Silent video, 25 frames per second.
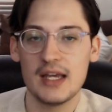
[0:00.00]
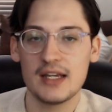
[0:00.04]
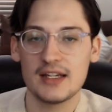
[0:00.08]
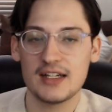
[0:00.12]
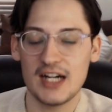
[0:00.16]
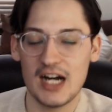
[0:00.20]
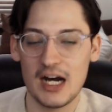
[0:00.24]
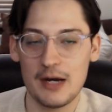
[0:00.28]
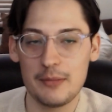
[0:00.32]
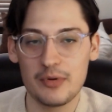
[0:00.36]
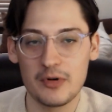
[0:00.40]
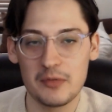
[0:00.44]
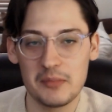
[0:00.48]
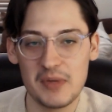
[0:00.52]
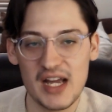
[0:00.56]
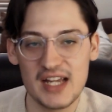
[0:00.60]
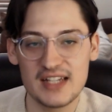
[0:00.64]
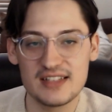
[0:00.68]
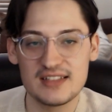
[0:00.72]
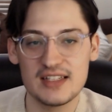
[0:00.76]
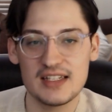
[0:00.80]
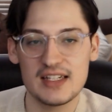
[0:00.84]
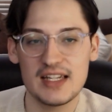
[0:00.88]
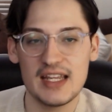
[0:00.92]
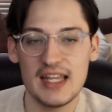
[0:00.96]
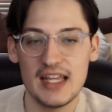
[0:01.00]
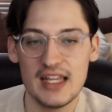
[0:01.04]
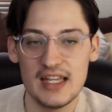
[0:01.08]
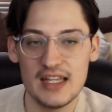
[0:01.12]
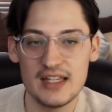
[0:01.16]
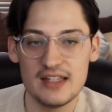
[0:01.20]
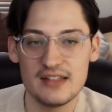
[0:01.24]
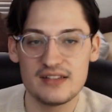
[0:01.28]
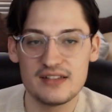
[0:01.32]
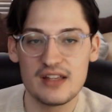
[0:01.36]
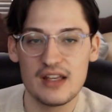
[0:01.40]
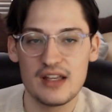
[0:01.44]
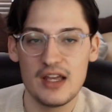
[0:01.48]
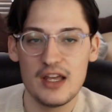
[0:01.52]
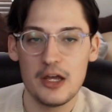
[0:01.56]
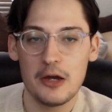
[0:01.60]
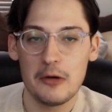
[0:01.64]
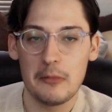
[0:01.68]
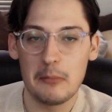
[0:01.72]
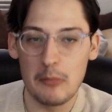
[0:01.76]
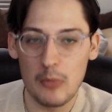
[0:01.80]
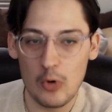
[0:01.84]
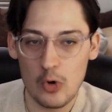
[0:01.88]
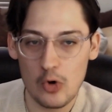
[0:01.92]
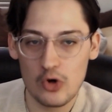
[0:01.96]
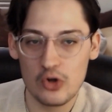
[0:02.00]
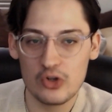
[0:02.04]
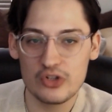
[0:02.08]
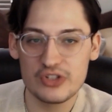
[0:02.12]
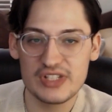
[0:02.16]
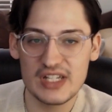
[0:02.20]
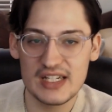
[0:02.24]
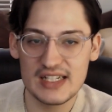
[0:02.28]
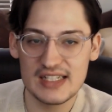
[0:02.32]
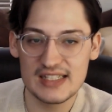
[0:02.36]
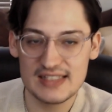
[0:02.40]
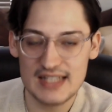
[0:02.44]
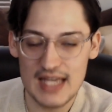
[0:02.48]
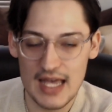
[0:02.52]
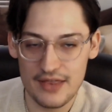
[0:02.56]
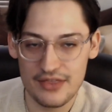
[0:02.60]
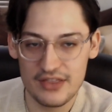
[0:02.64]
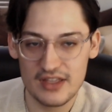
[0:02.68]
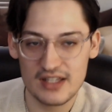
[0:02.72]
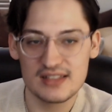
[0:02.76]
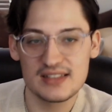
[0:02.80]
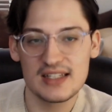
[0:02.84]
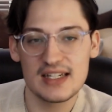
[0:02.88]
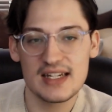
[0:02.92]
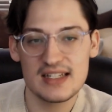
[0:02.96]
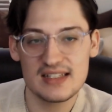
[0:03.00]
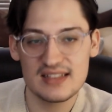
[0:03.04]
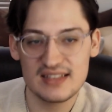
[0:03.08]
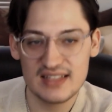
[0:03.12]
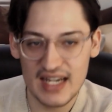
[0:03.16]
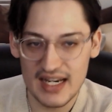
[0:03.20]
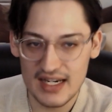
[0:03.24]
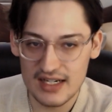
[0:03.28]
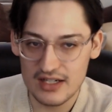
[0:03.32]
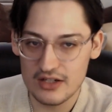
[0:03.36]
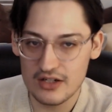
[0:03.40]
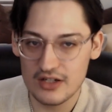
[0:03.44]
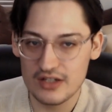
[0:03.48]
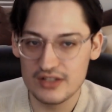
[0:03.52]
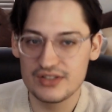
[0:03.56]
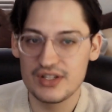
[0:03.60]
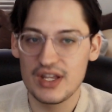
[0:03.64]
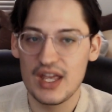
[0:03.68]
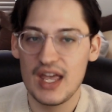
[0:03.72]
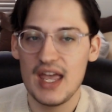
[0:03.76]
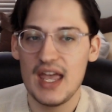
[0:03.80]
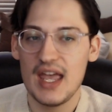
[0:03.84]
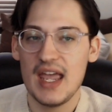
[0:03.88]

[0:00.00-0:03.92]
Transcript: compromising his morals and his ethics and his standards.